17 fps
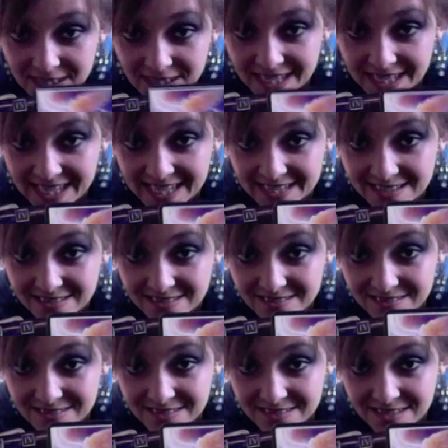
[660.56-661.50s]
here,
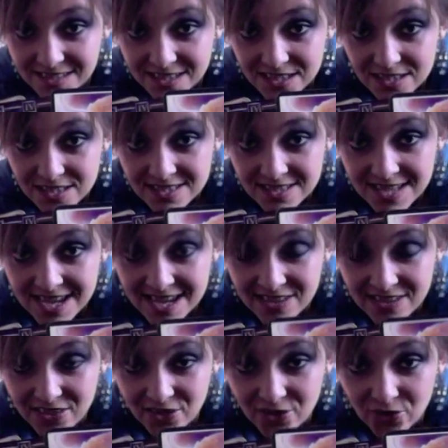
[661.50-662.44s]

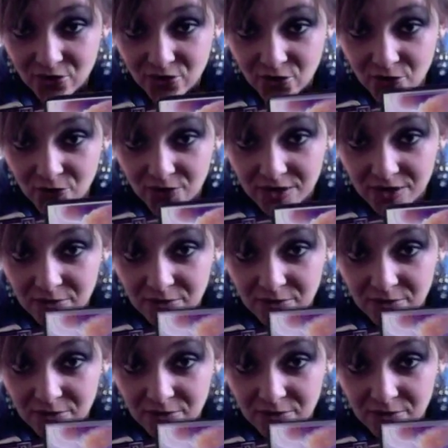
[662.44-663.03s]
saying that, you know,